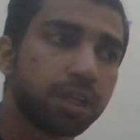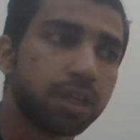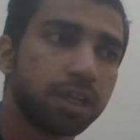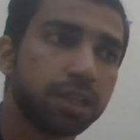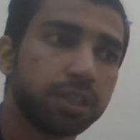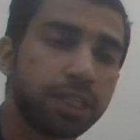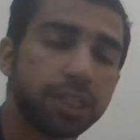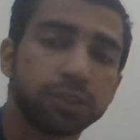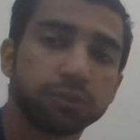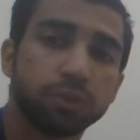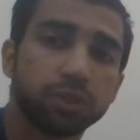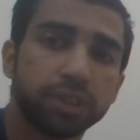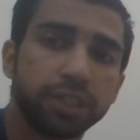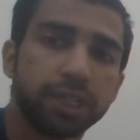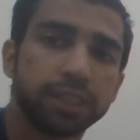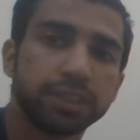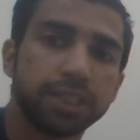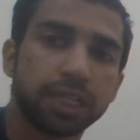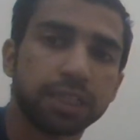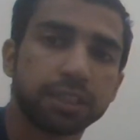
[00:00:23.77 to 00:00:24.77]
that's what they
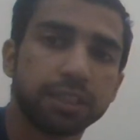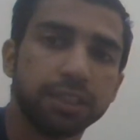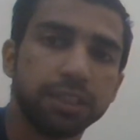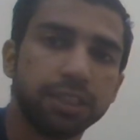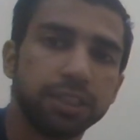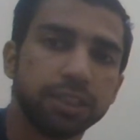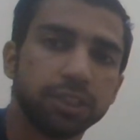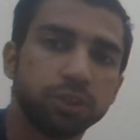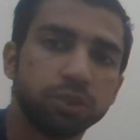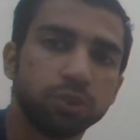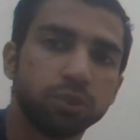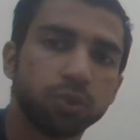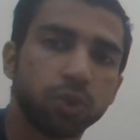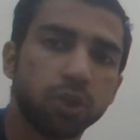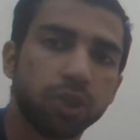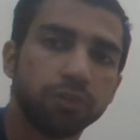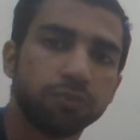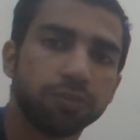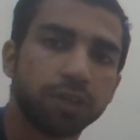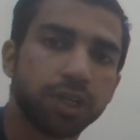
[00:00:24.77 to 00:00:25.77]
exactly needed to
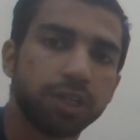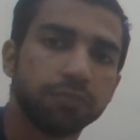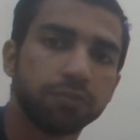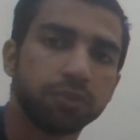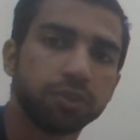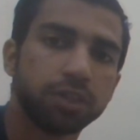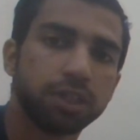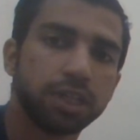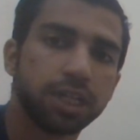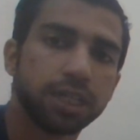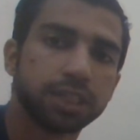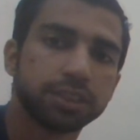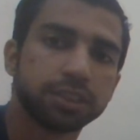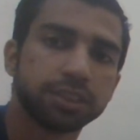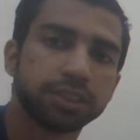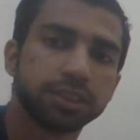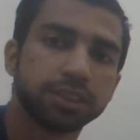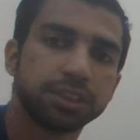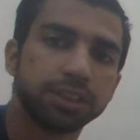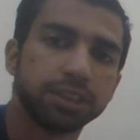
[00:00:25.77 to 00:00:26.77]
qualify for the last
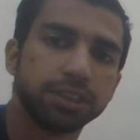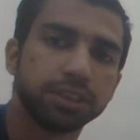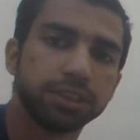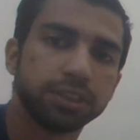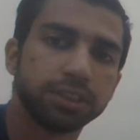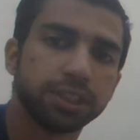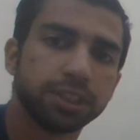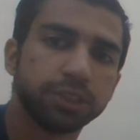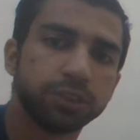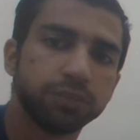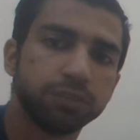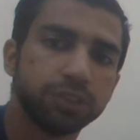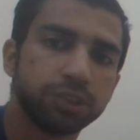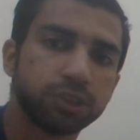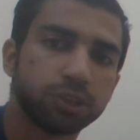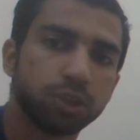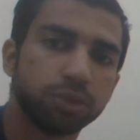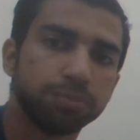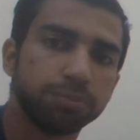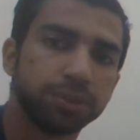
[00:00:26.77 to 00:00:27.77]
16 stage of this
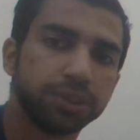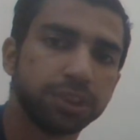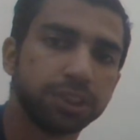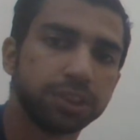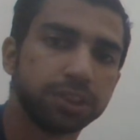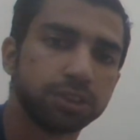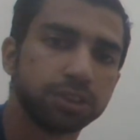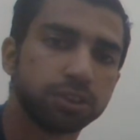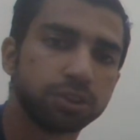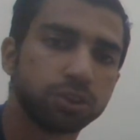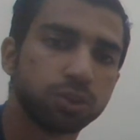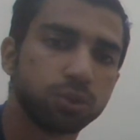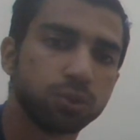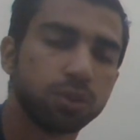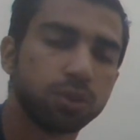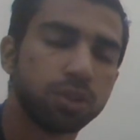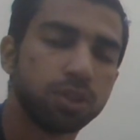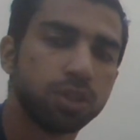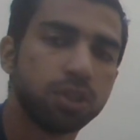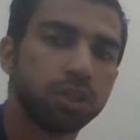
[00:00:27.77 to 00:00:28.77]
competition.
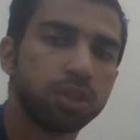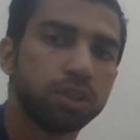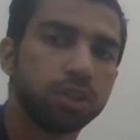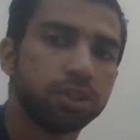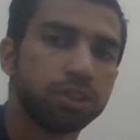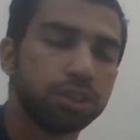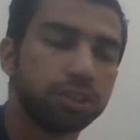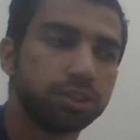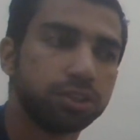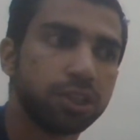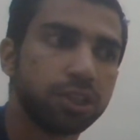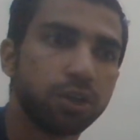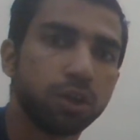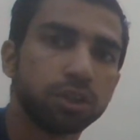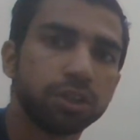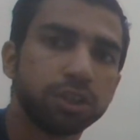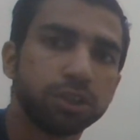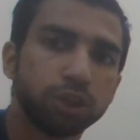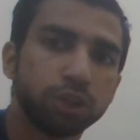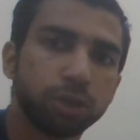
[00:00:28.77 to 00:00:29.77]
So they got
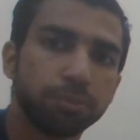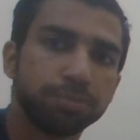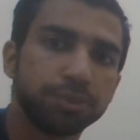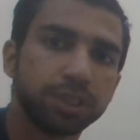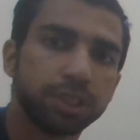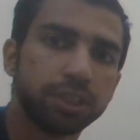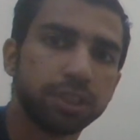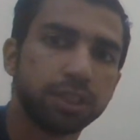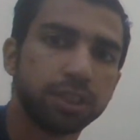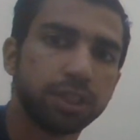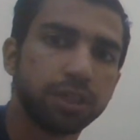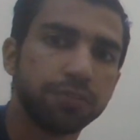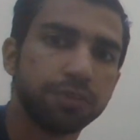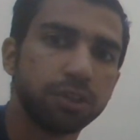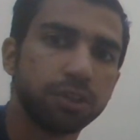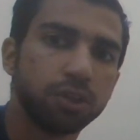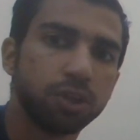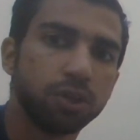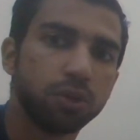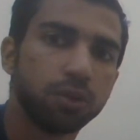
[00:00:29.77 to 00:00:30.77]
the job done,
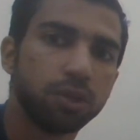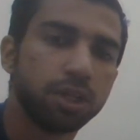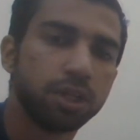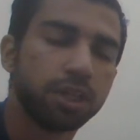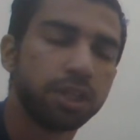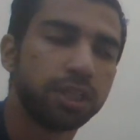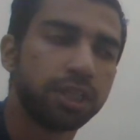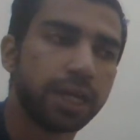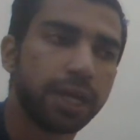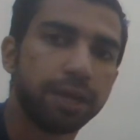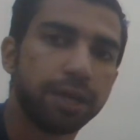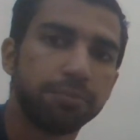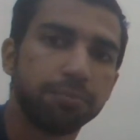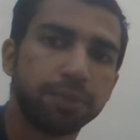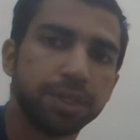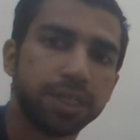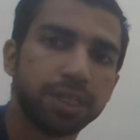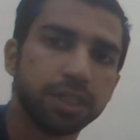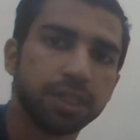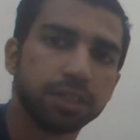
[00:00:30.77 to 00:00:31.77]
even though they had
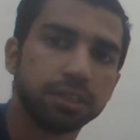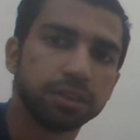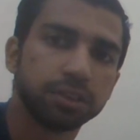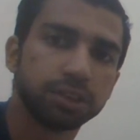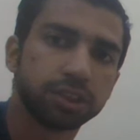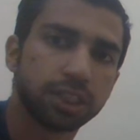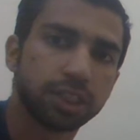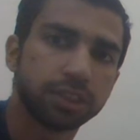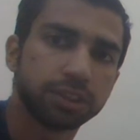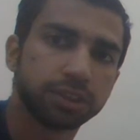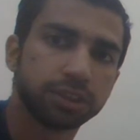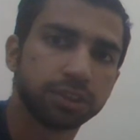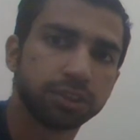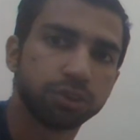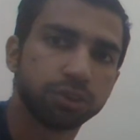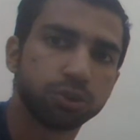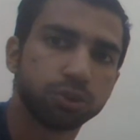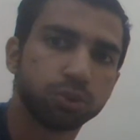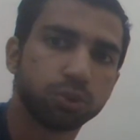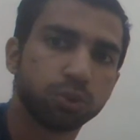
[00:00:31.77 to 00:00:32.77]
many other chances
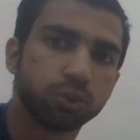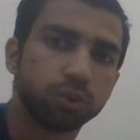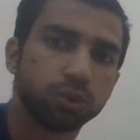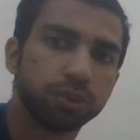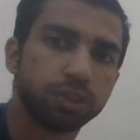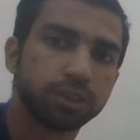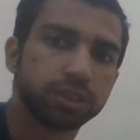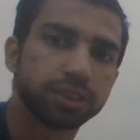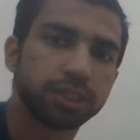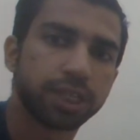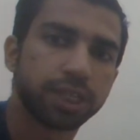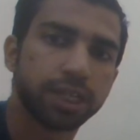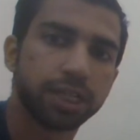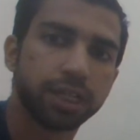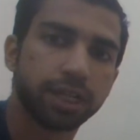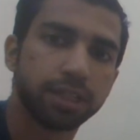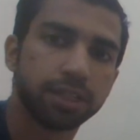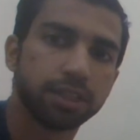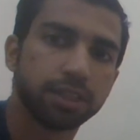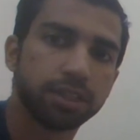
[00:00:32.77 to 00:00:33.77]
to score the second
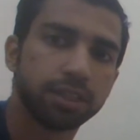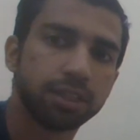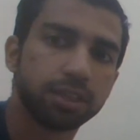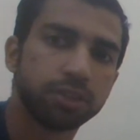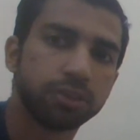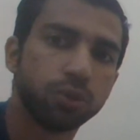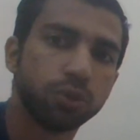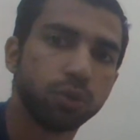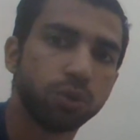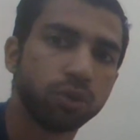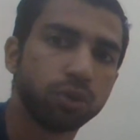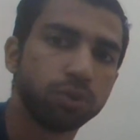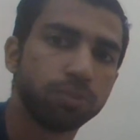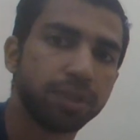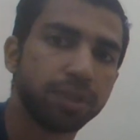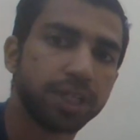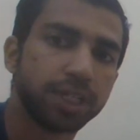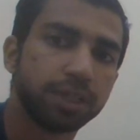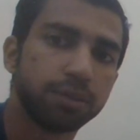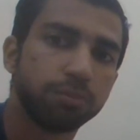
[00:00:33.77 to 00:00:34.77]
and the third goal to
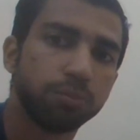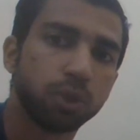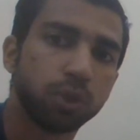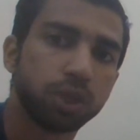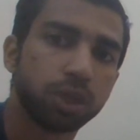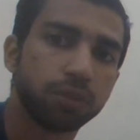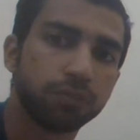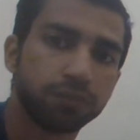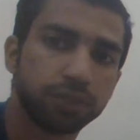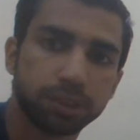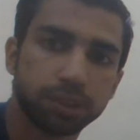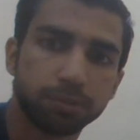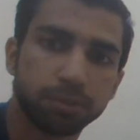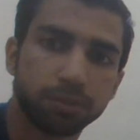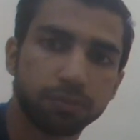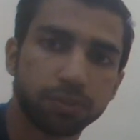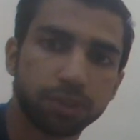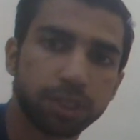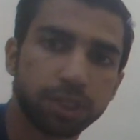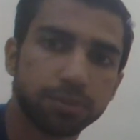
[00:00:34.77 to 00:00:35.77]
make it more comfortable
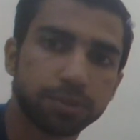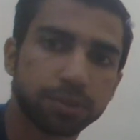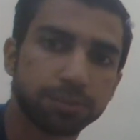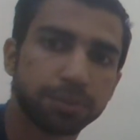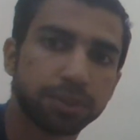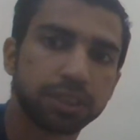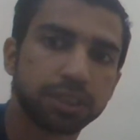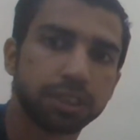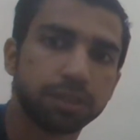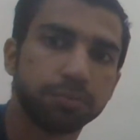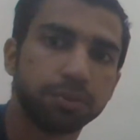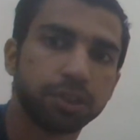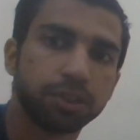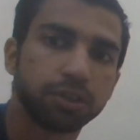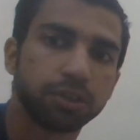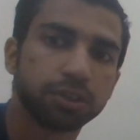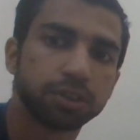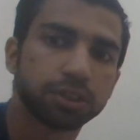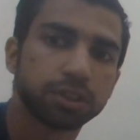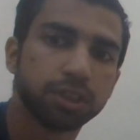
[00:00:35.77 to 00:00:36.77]
for them, especially
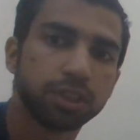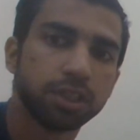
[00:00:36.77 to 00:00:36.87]
because